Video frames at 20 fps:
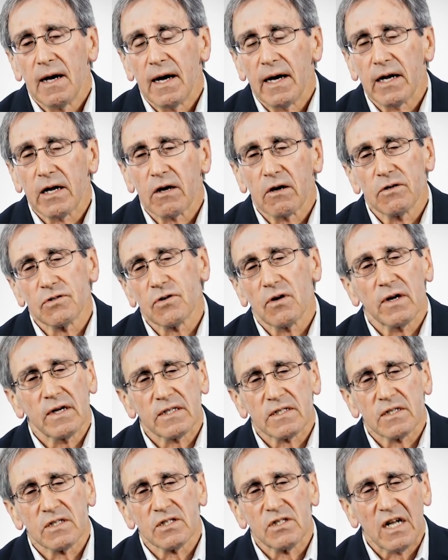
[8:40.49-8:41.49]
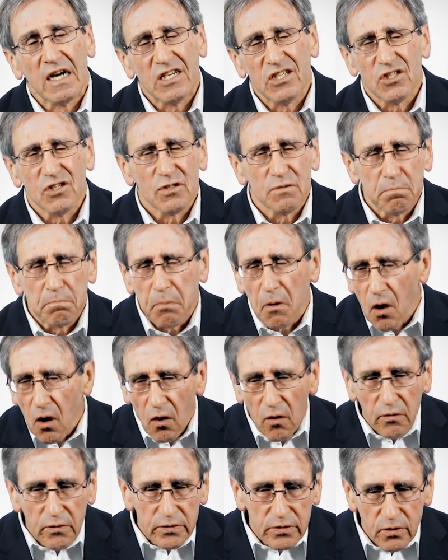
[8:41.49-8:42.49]
And he goes on, he says, not just
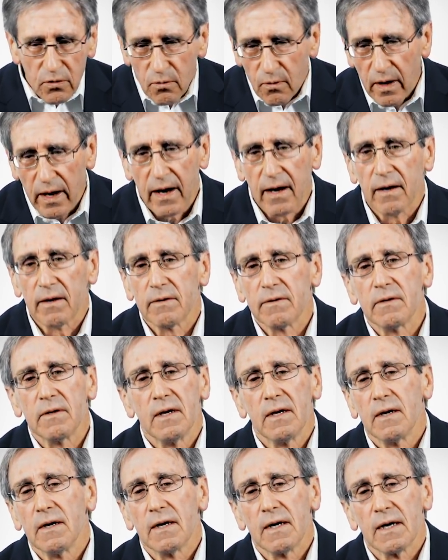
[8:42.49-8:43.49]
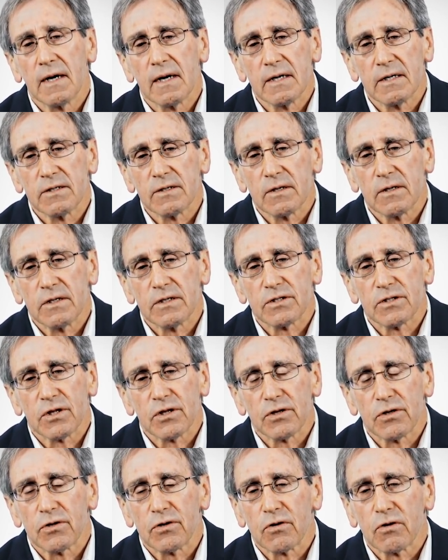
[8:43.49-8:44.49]
pawing around is
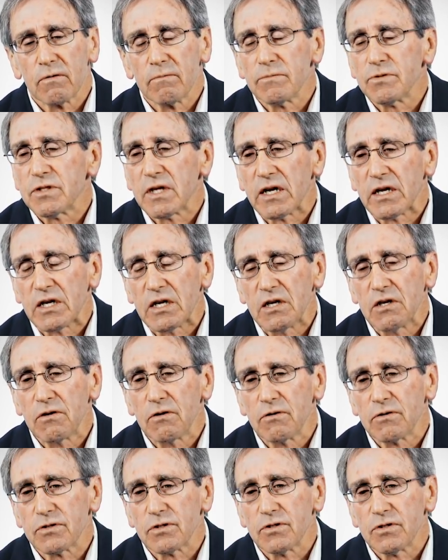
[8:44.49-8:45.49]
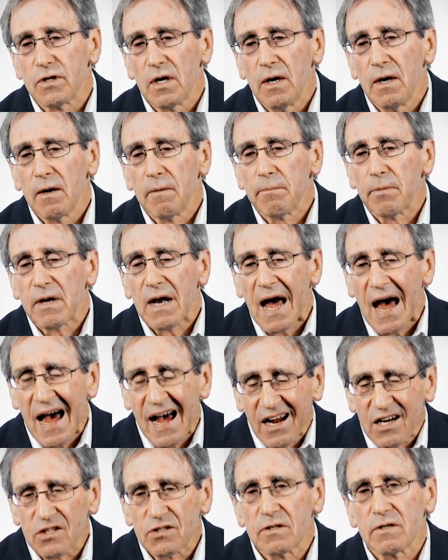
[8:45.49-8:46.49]
the terms that he uses, but
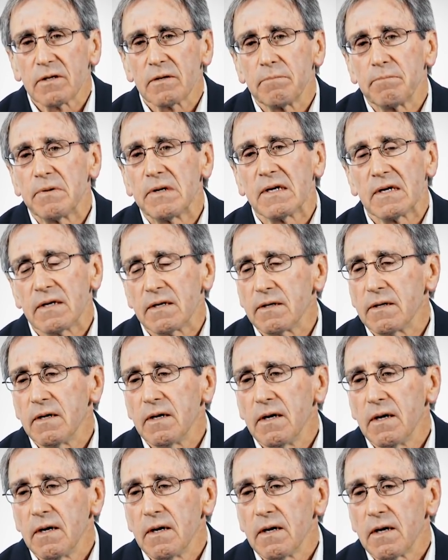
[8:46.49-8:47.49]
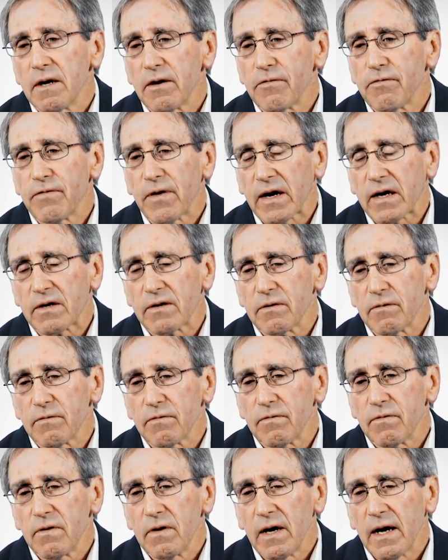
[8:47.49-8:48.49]
actually being effective.
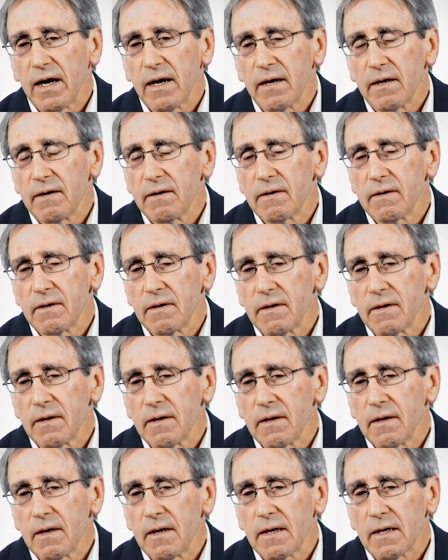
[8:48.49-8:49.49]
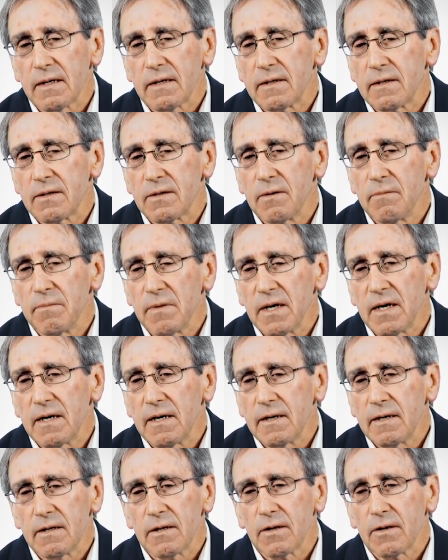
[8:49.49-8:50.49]
And to
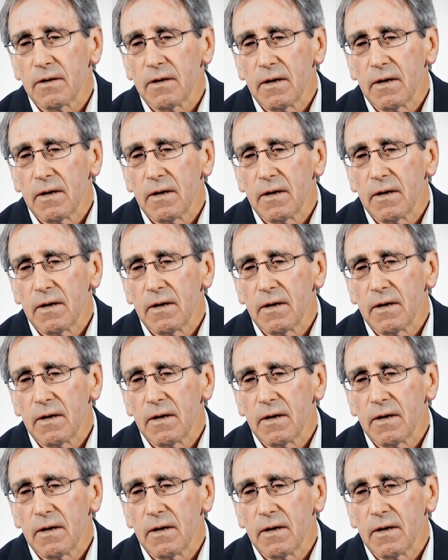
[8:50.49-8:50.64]
me,